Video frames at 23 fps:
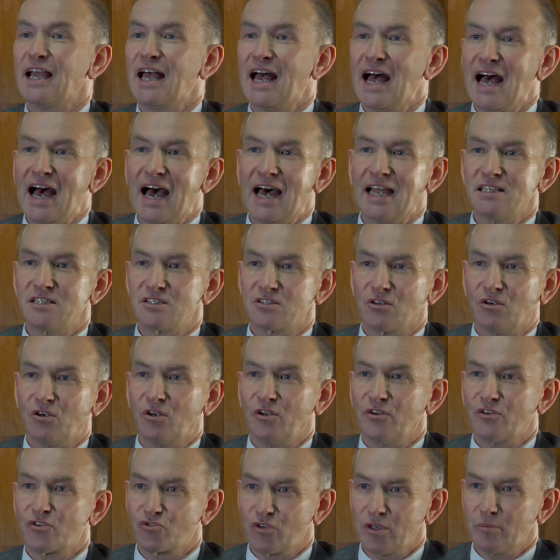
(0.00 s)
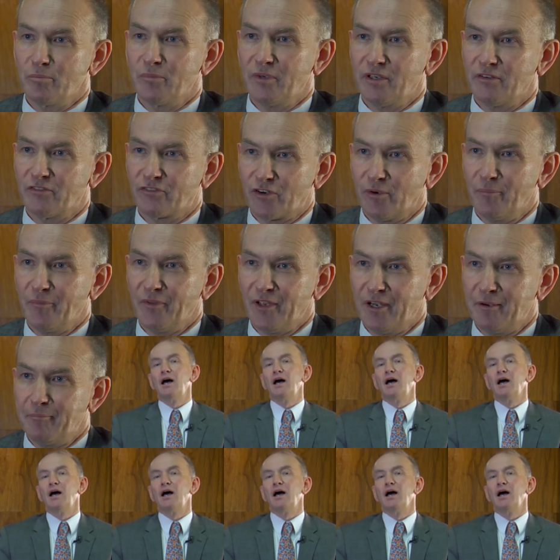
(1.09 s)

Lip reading: hands-on treatment from them.